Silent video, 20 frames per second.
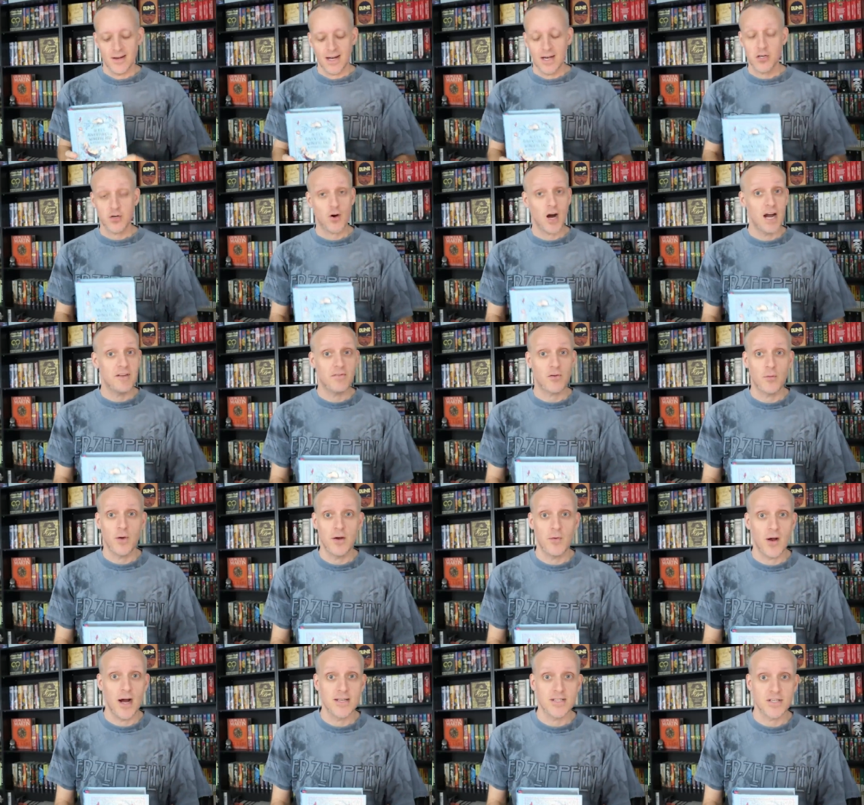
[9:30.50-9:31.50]
Tried for
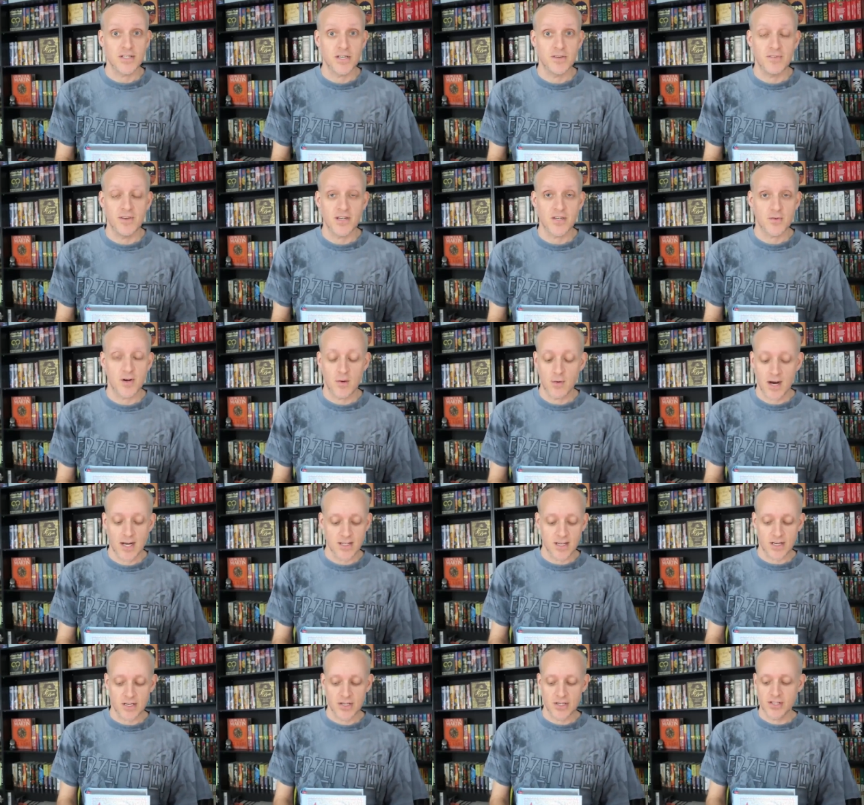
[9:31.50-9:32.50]
Red Rising. She finished Red
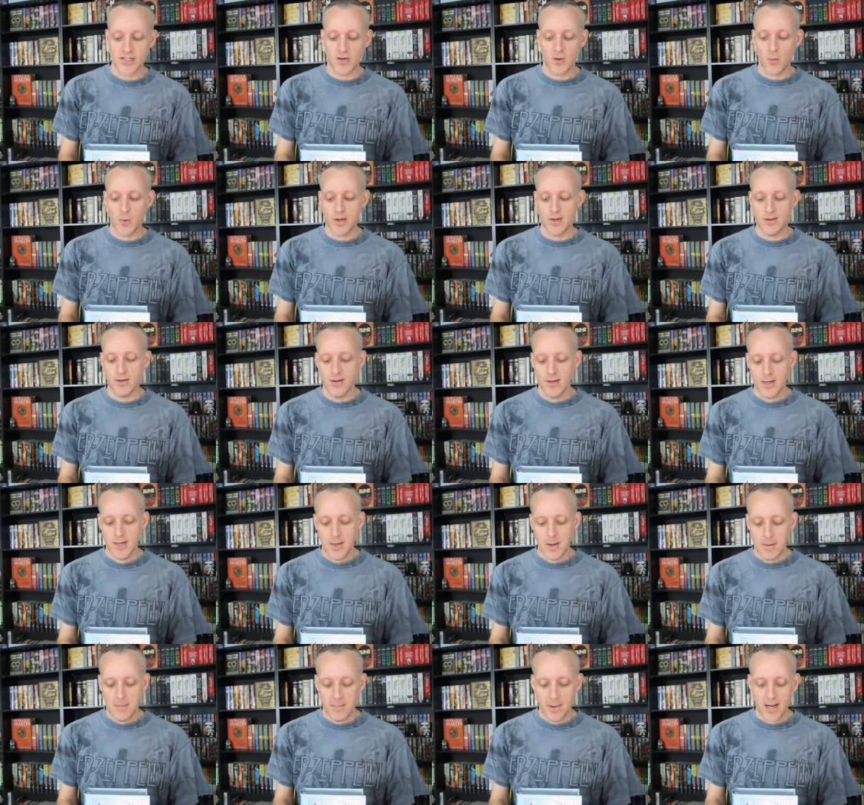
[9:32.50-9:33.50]
Rising and she still wouldn't.
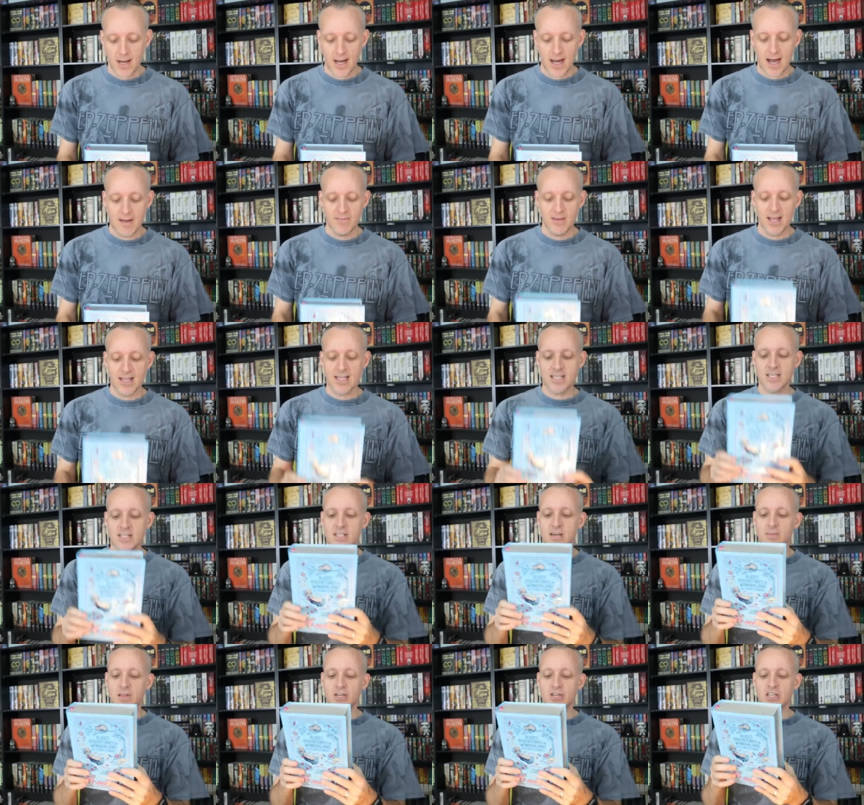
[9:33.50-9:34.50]
But uh, I feel like this is
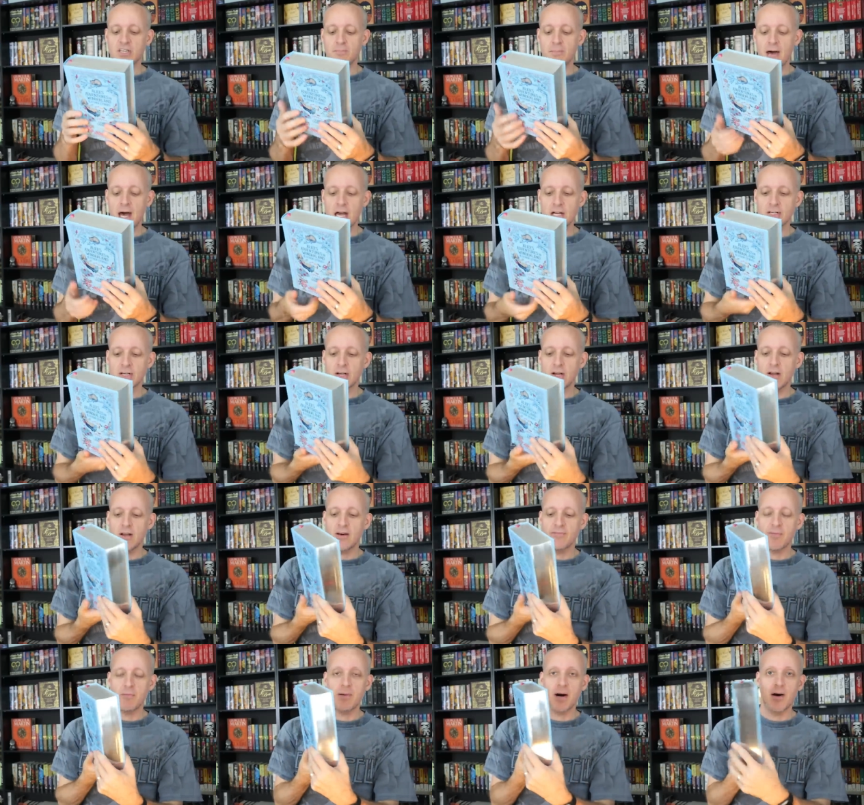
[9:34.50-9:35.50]
something she's passionate
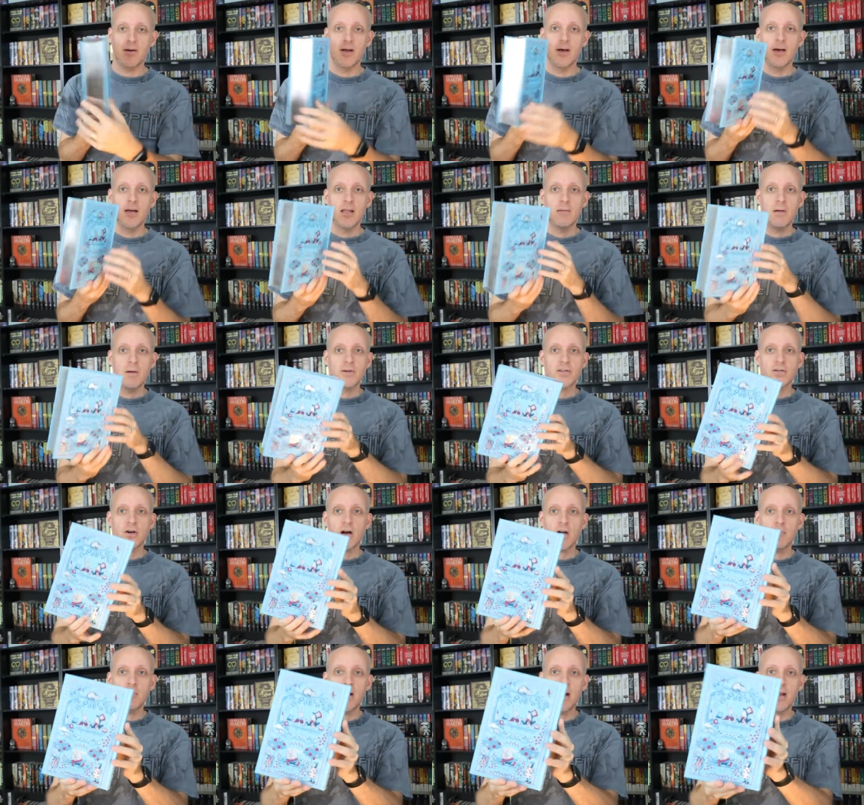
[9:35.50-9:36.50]
enough about. Maybe
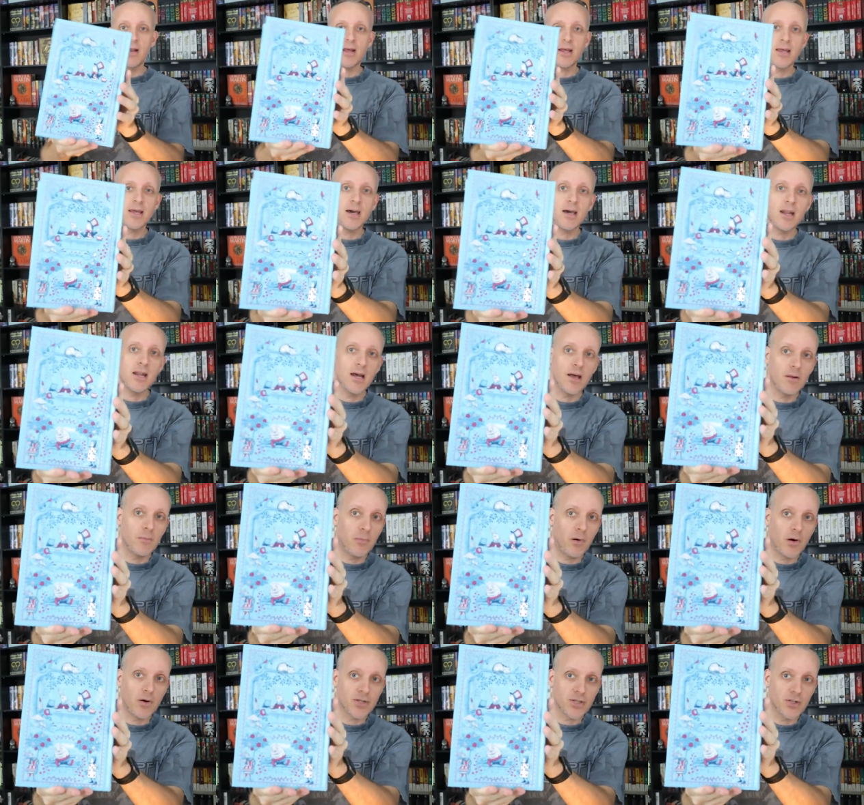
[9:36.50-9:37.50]
talk about it. And again, another
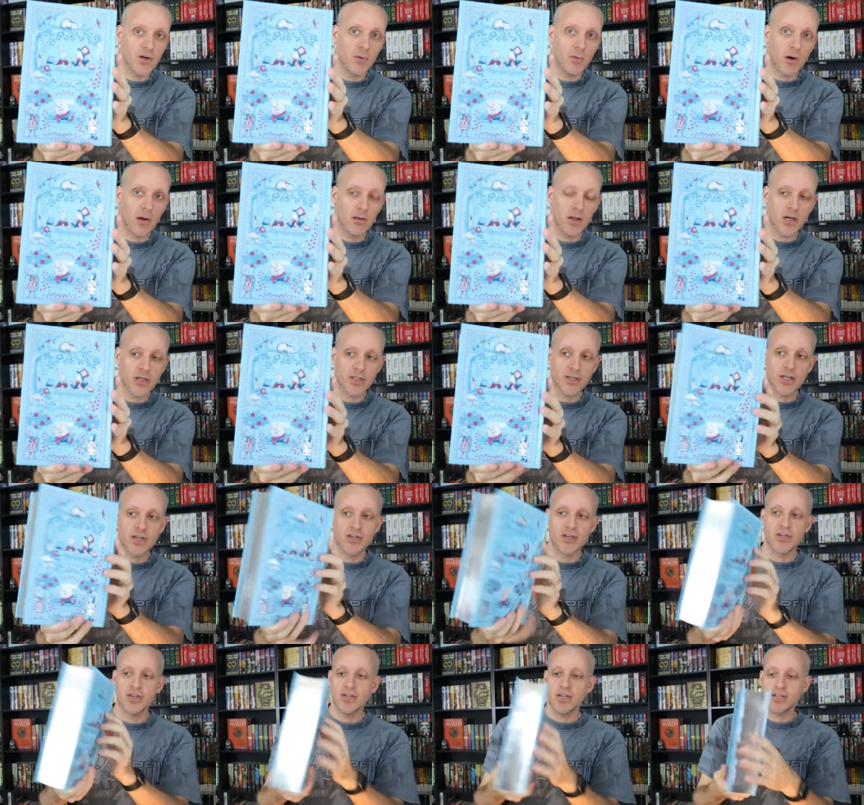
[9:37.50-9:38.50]
Barnes and Noble collection
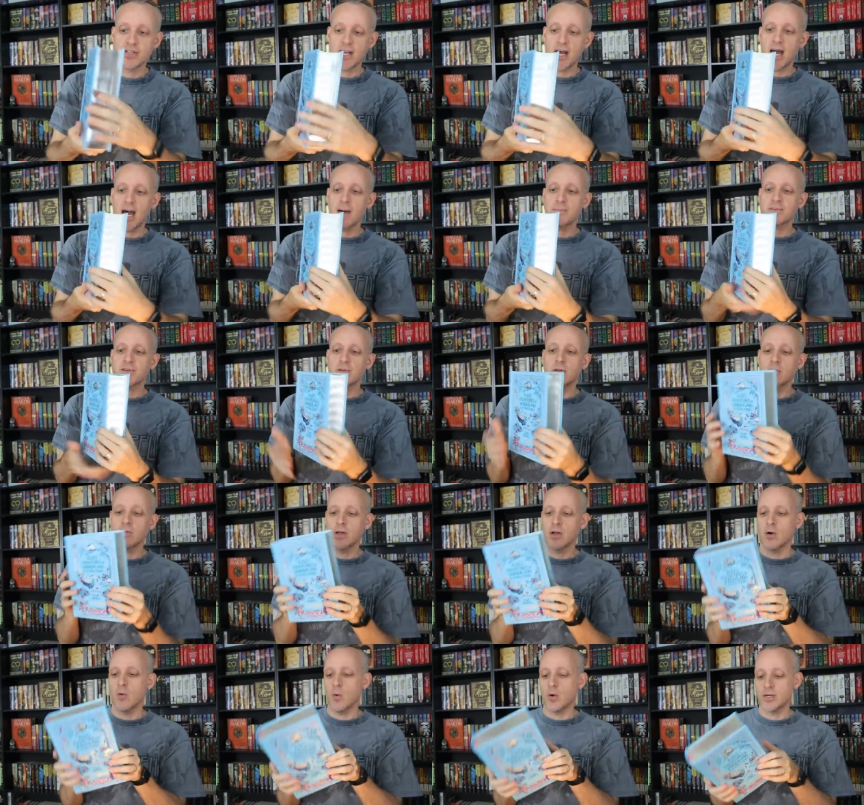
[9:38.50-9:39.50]
that's just
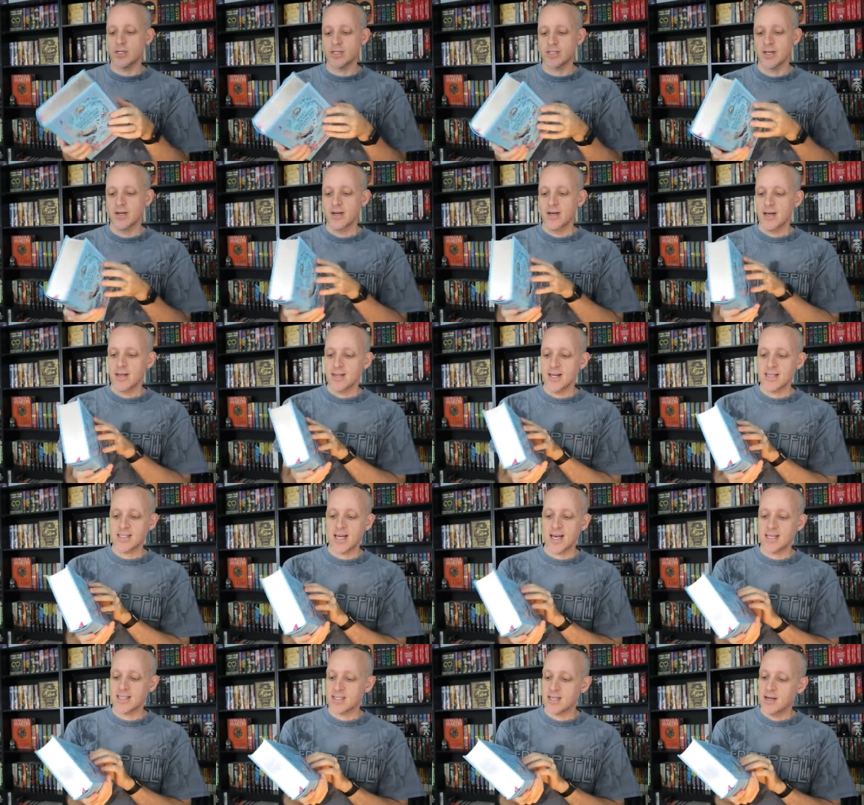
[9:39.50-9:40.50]
absolutely gorgeous. This
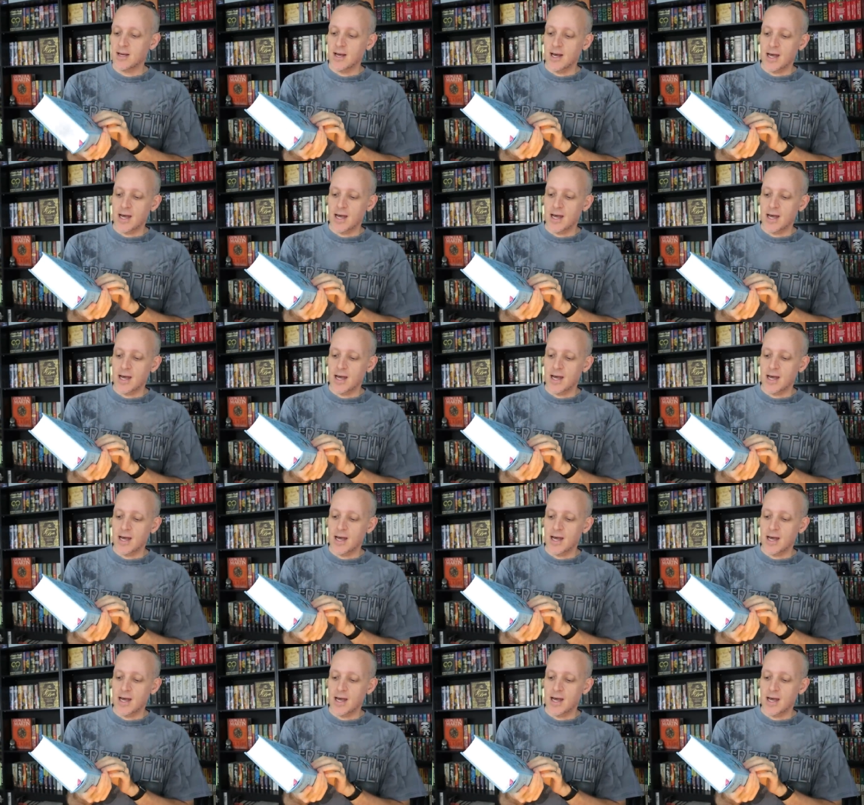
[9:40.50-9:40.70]
has